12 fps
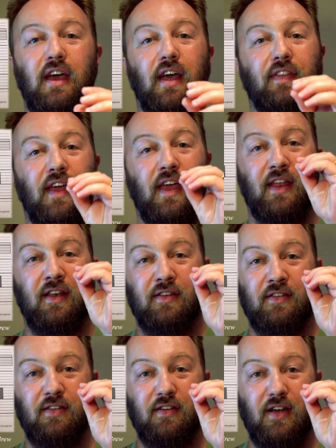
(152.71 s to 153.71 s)
And
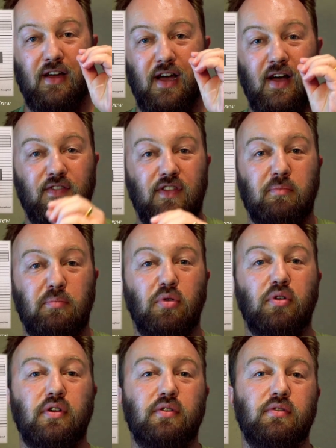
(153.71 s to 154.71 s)
then after the
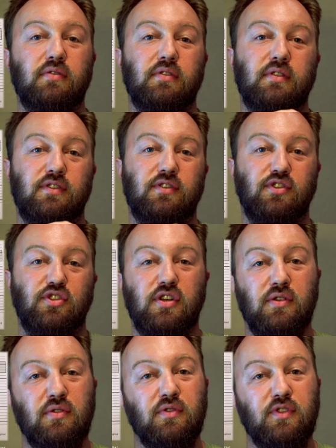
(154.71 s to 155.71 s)
boil, it's
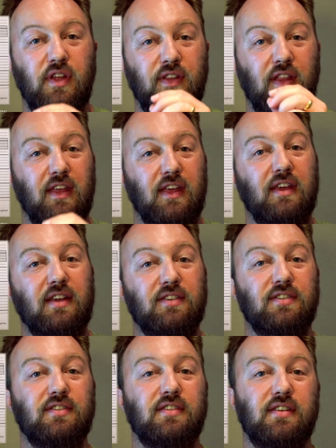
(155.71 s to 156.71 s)
chilled and then the
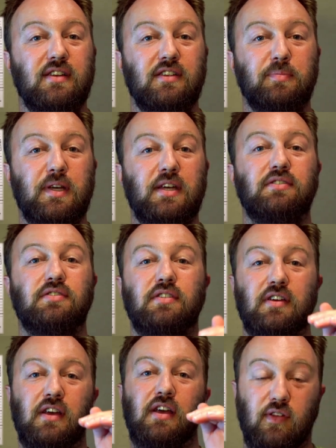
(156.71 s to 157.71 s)
yeast is pitched.